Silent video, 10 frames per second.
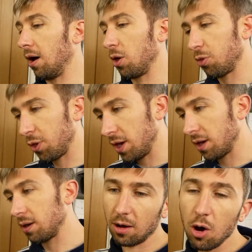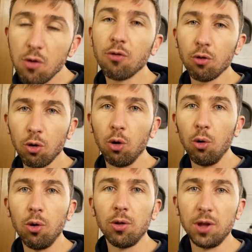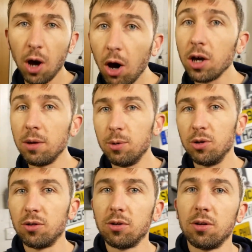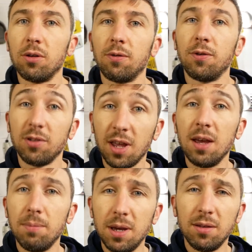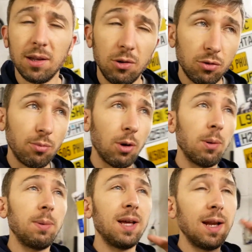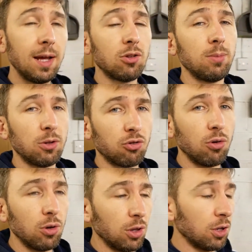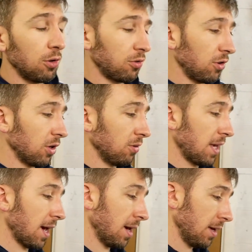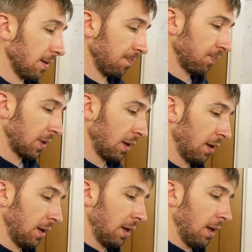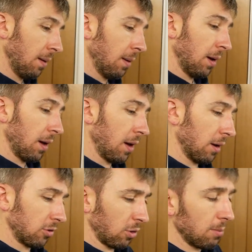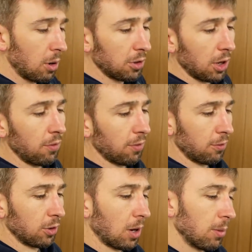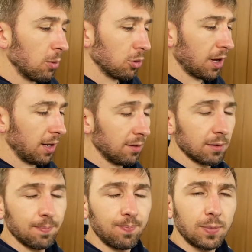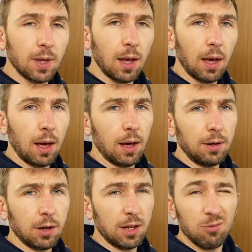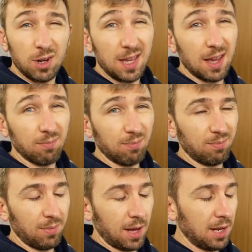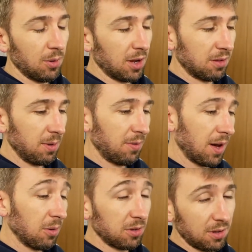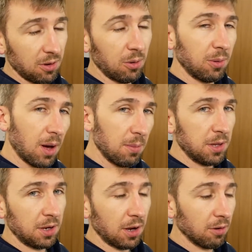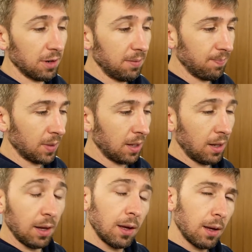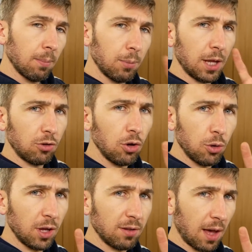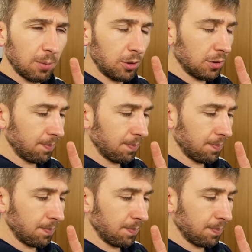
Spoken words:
I think overall the arguments for staying B series were probably a little bit stronger than those to go K. So I mulled it over for a couple more days, and I didn't really get anywhere, to be fair. I was still umming and ahhing. But then two things happened.